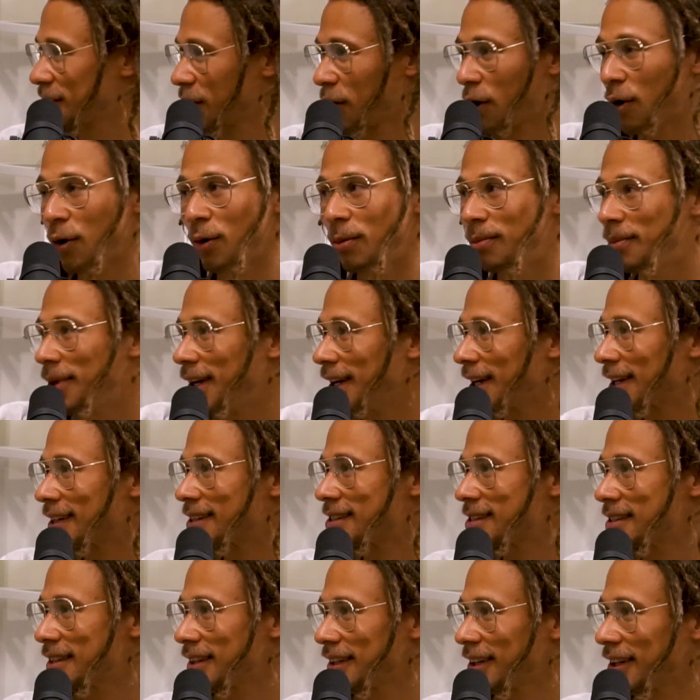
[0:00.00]
a whole
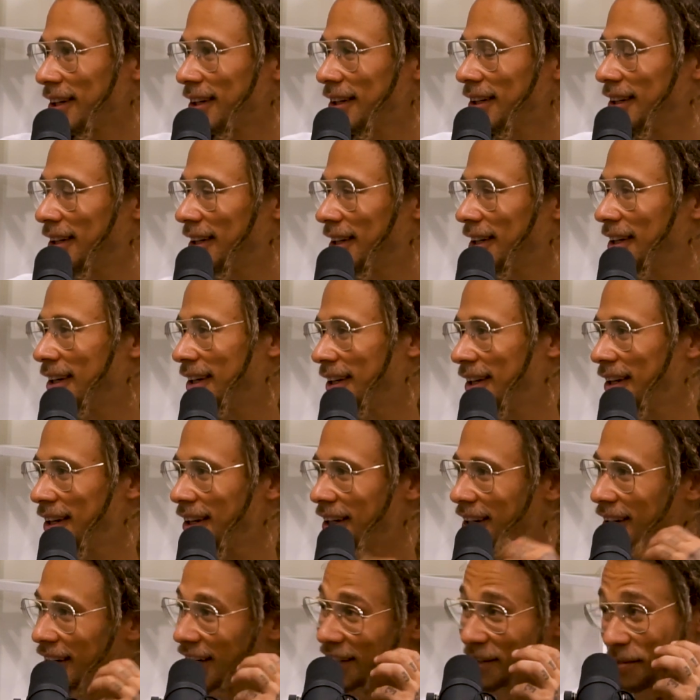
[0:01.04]
mix, you know.
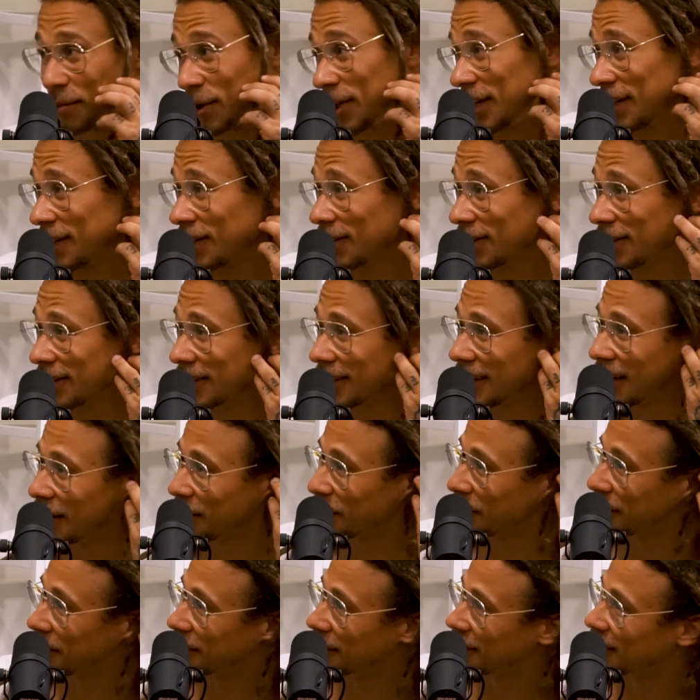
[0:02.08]
It's pretty cool. I
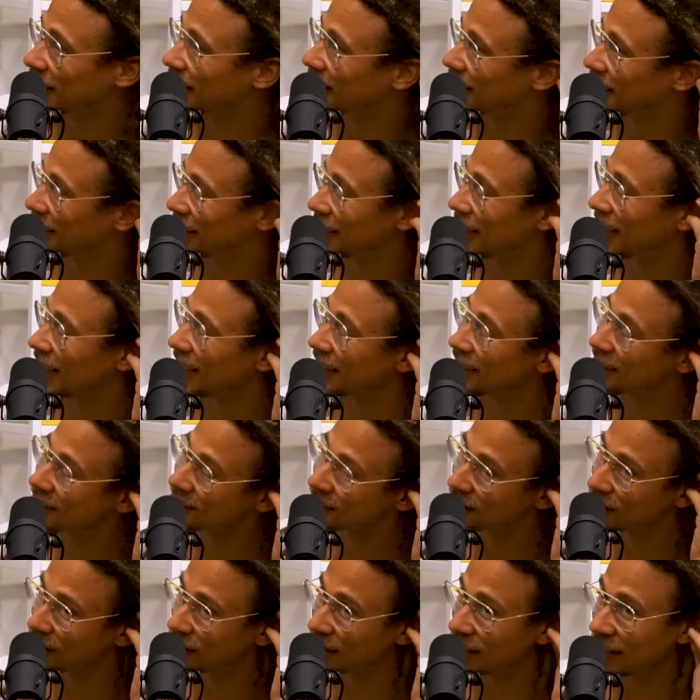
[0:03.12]
mean,
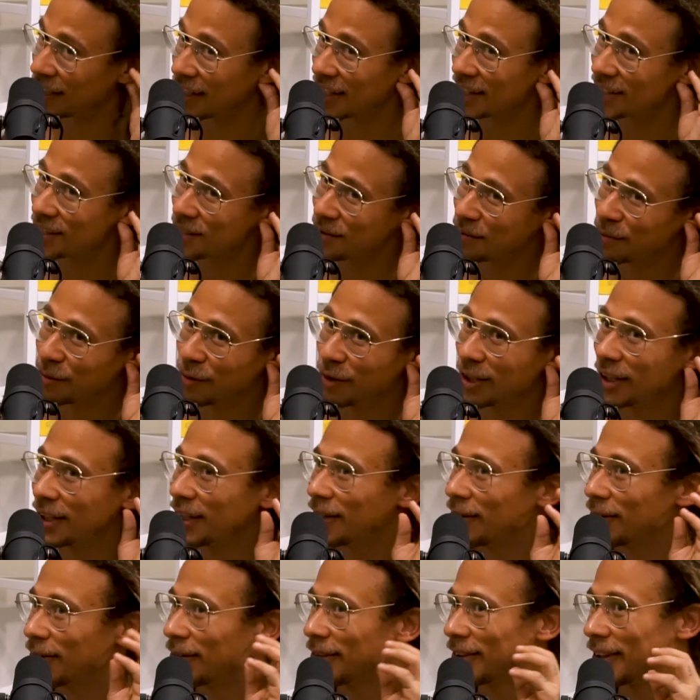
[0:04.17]
you could get some
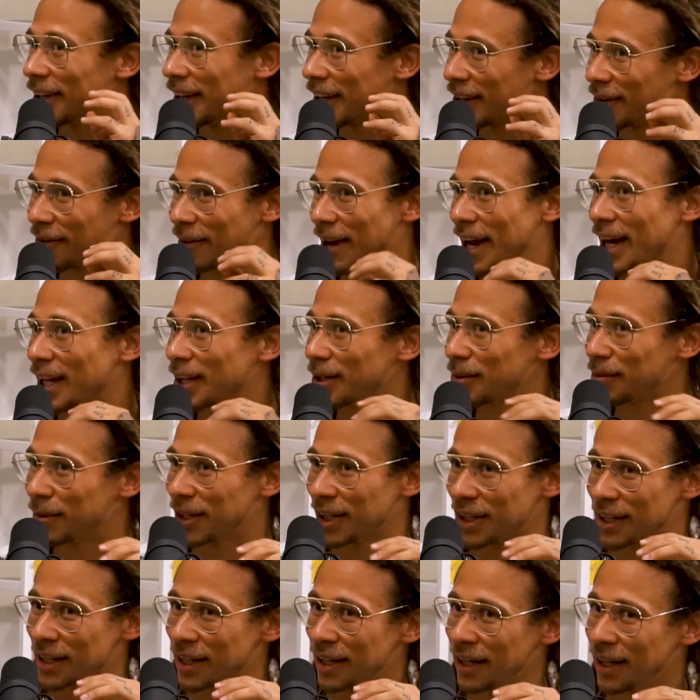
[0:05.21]
really like random,
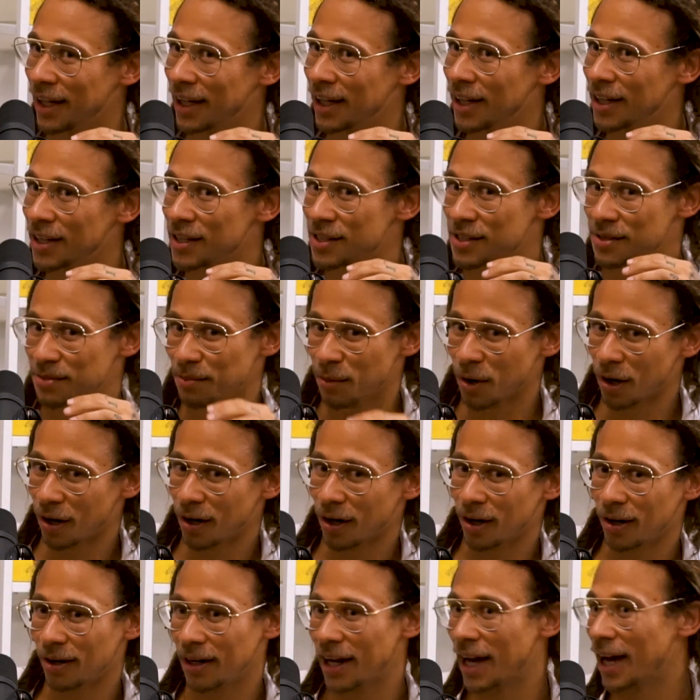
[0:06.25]
like
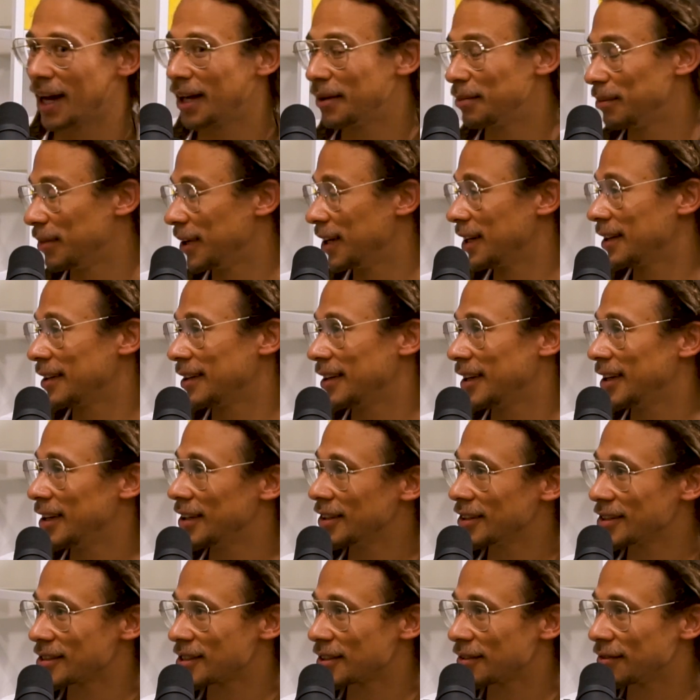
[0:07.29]
small and big
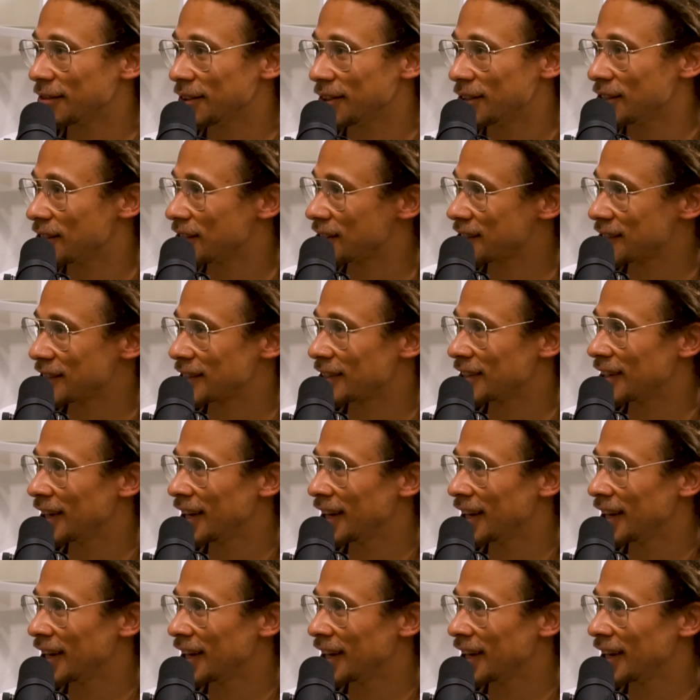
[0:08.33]
deals if you just.